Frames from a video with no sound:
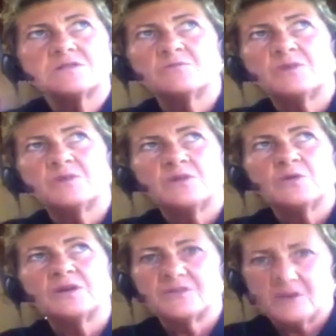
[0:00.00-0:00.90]
when you
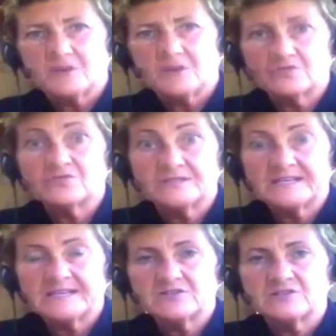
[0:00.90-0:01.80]
look at the
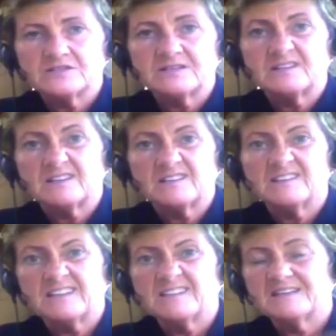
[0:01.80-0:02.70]
contraindications and
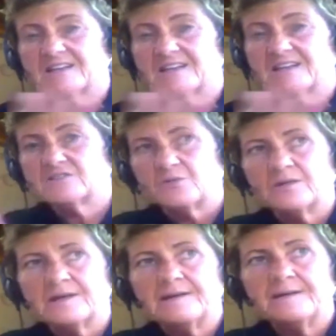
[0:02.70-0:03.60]
the actual
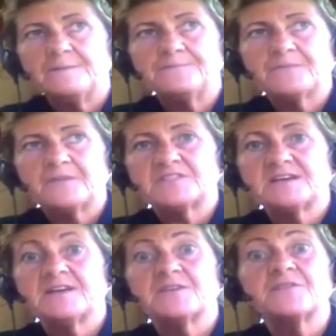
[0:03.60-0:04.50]
the side
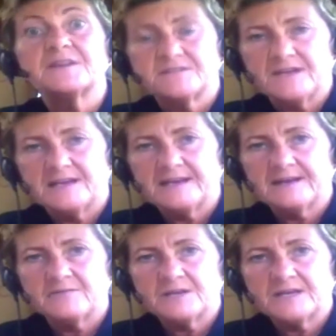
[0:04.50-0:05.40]
effects of any kind
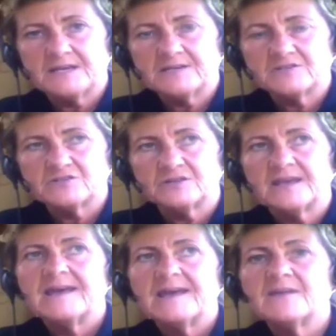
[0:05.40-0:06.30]
of medication,
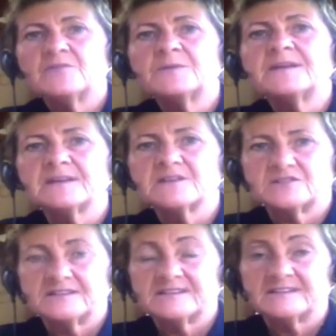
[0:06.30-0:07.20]
every medication
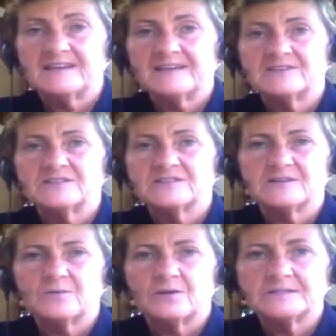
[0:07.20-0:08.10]
has an energetic
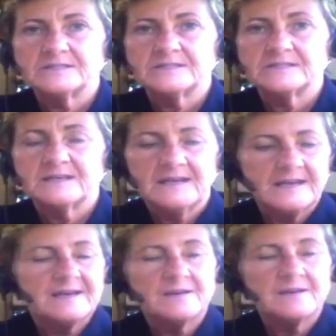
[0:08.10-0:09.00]
quality.
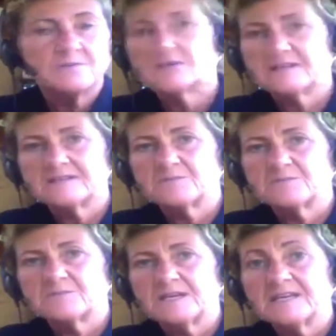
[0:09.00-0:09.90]
And I was looking at this
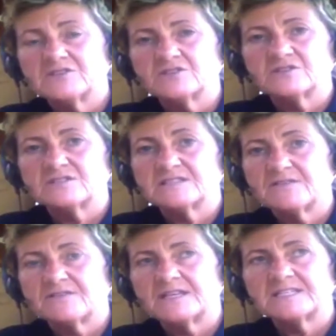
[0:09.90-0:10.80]
medication on
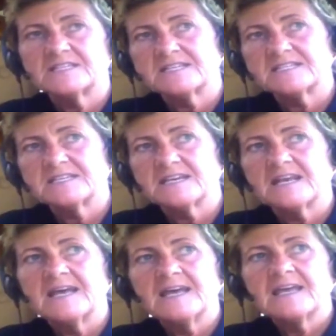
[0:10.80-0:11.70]
Cephalex, and it said
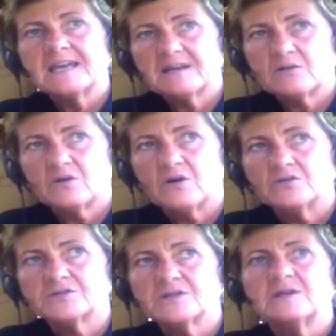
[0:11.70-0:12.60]
can cause